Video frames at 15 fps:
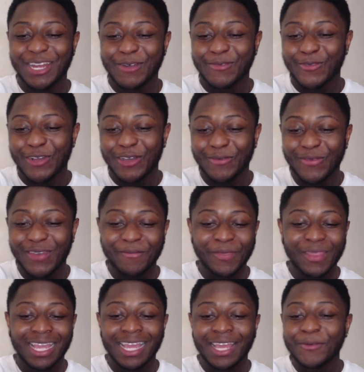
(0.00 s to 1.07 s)
That boy, man,
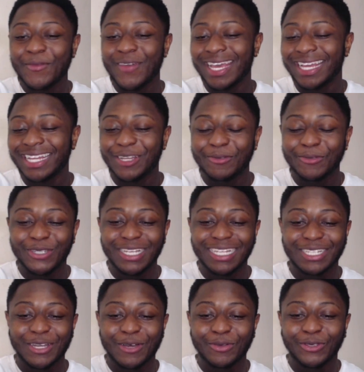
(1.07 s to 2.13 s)
making them
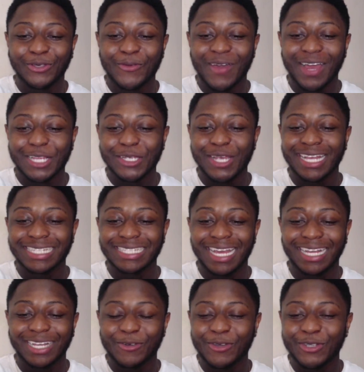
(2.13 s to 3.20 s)
jeans come through, man. Drake is
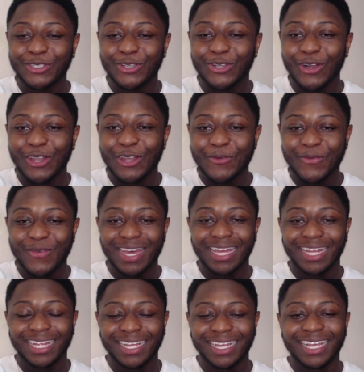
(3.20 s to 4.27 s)
like, what you call him,
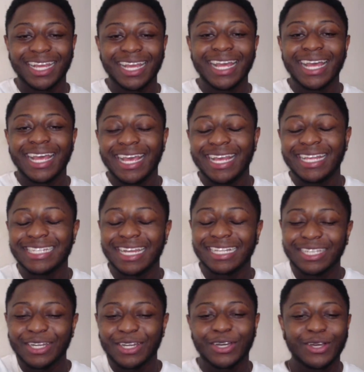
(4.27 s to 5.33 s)
man? He's like
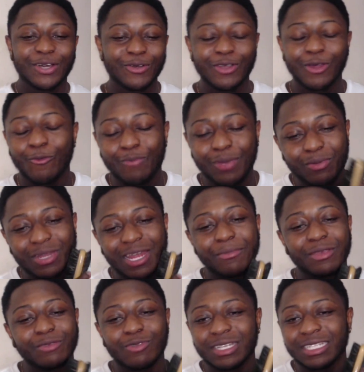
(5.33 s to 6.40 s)
the people that
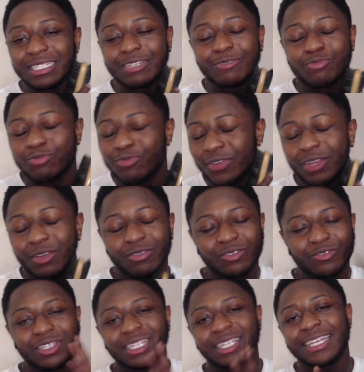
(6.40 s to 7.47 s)
be wish for
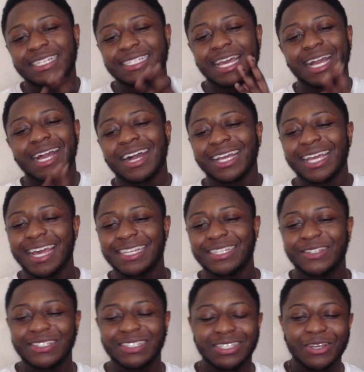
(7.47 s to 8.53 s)
the kids that got
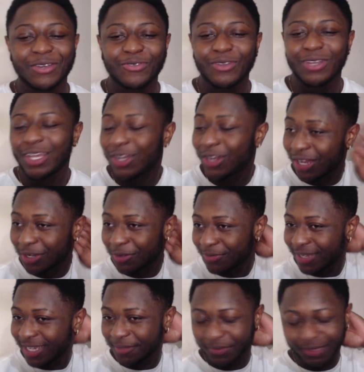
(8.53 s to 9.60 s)
cancer and stuff. What they call him,
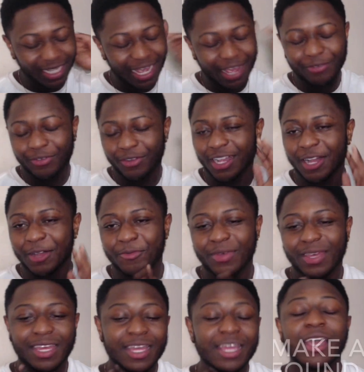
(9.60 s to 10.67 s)
man? I forgot, man.